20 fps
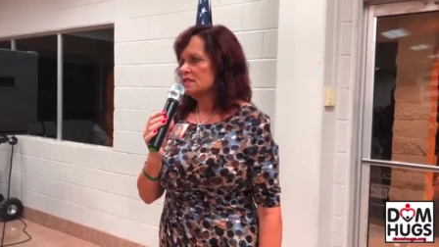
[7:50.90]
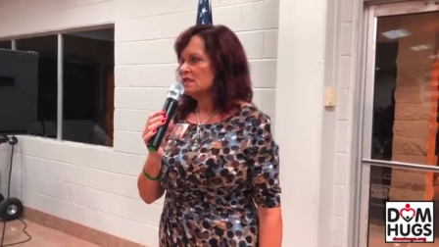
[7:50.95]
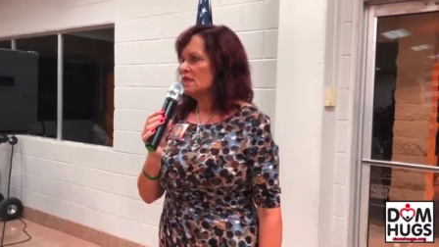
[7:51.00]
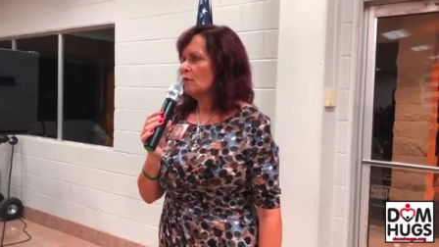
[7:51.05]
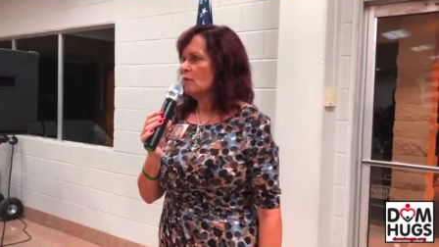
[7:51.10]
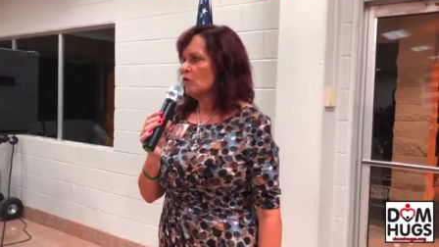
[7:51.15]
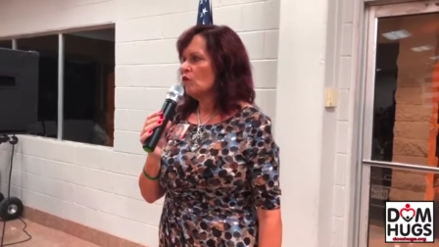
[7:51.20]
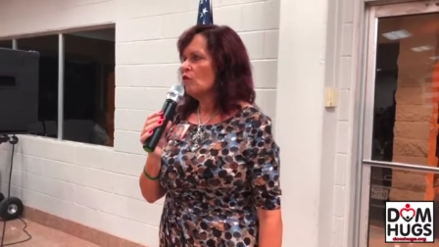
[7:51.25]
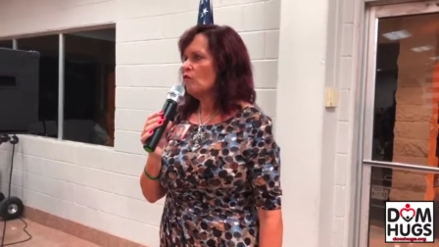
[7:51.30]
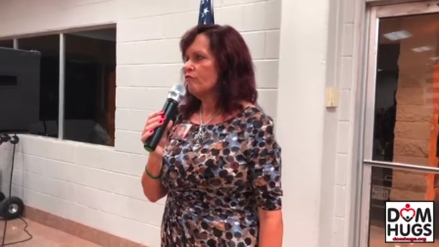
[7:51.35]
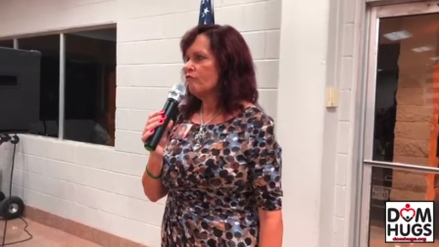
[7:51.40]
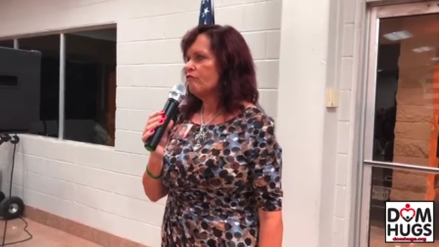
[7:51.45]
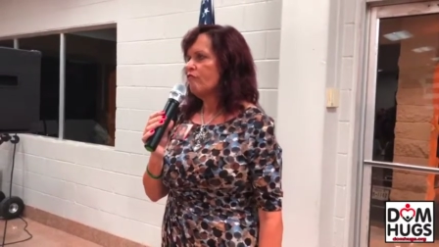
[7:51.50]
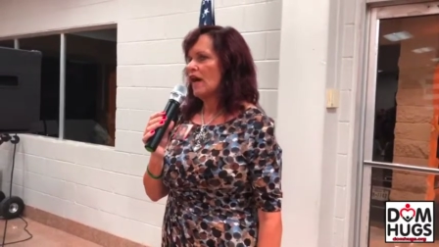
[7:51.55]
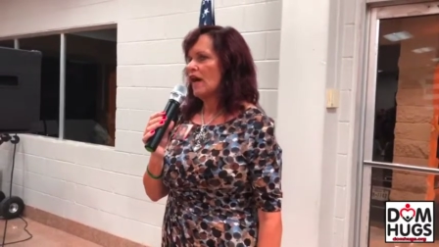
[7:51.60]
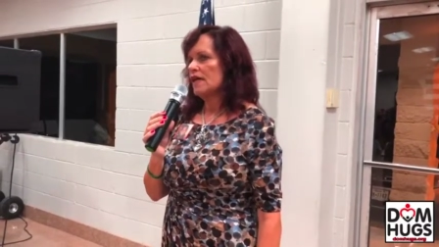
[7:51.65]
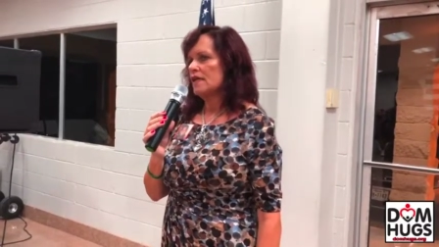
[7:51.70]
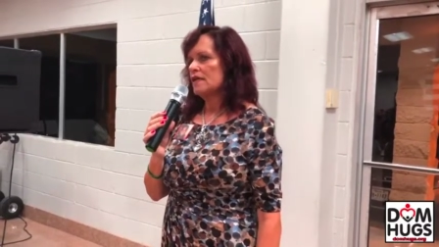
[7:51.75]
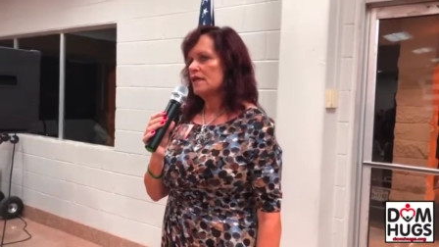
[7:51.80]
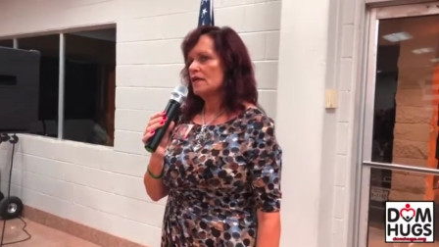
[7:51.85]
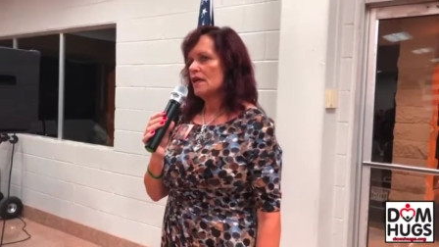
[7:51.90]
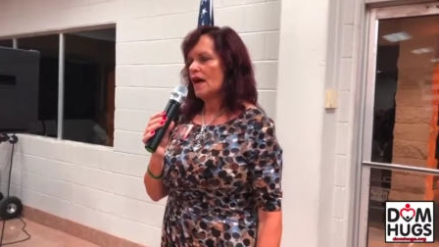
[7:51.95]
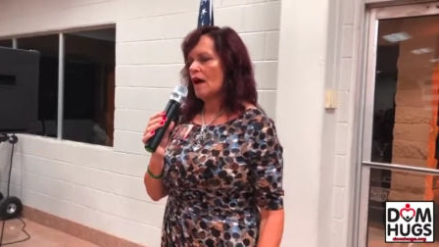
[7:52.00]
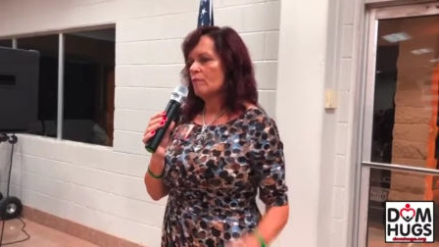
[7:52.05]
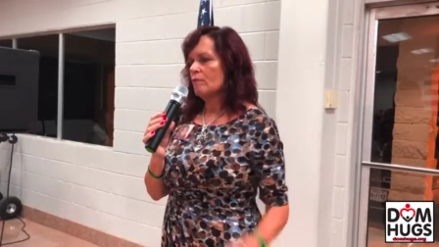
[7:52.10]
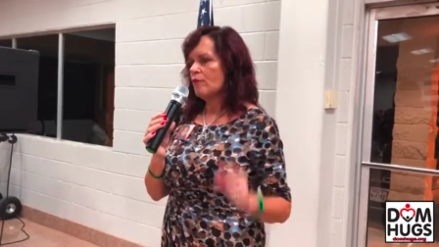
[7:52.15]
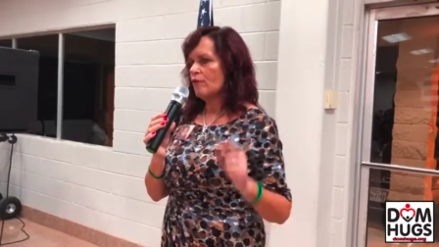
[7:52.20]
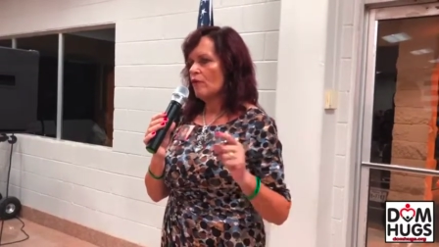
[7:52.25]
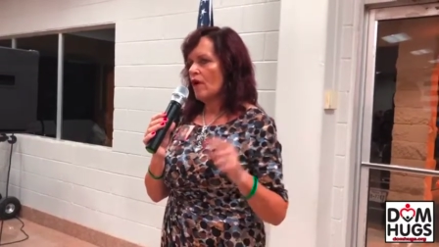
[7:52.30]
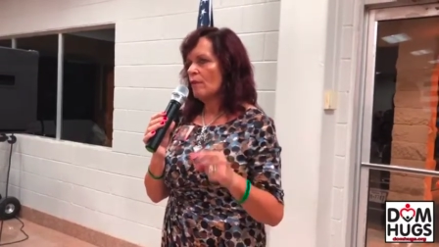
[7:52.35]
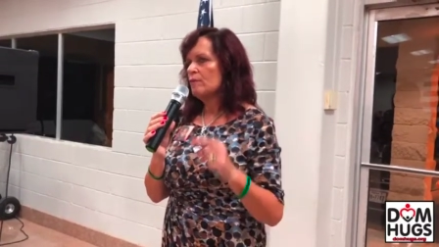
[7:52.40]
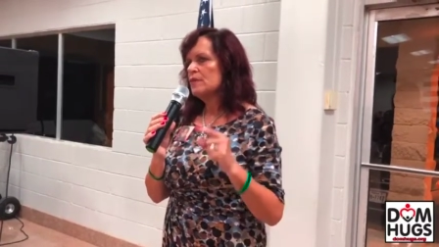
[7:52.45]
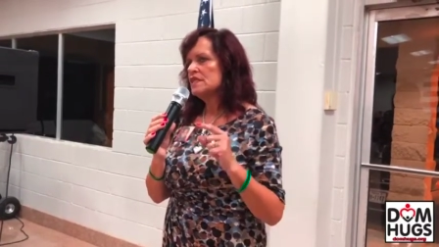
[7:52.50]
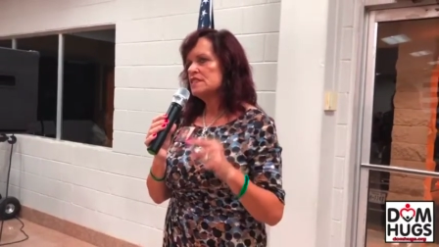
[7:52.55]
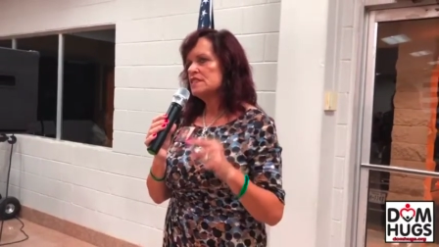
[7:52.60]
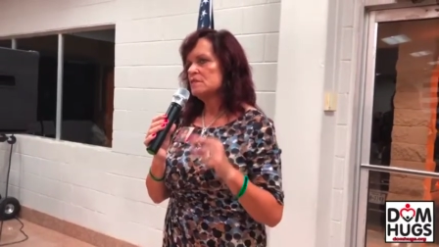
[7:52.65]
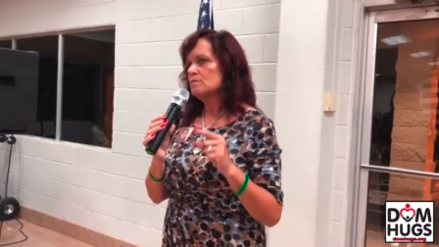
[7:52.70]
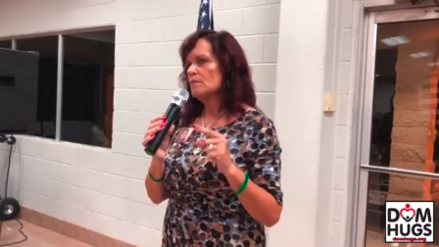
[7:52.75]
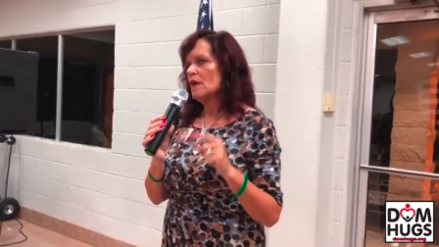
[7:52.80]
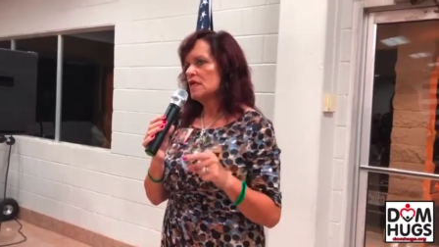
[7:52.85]
I said, I'm gonna fight. I
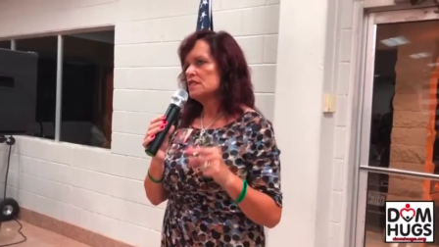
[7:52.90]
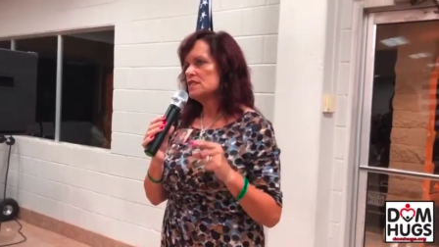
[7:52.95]
promised